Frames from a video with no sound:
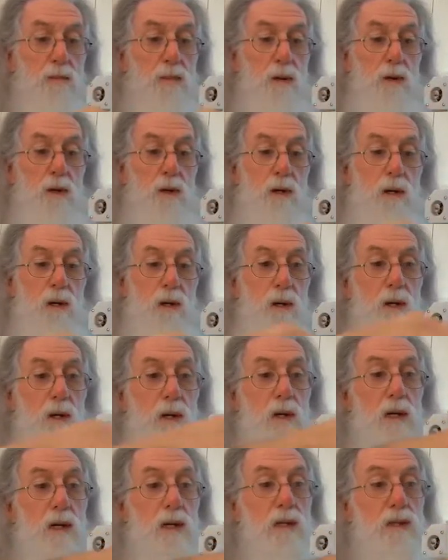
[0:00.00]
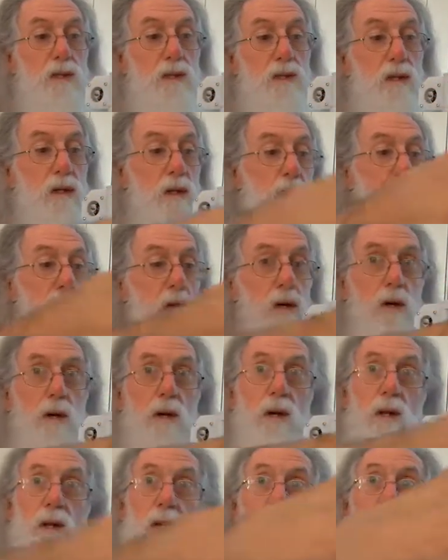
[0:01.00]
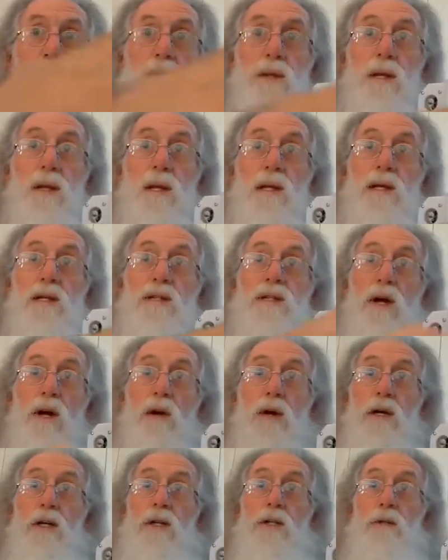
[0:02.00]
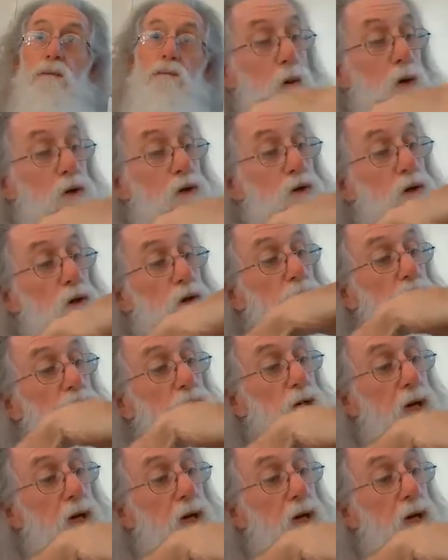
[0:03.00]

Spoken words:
point is in this direction. What you do is you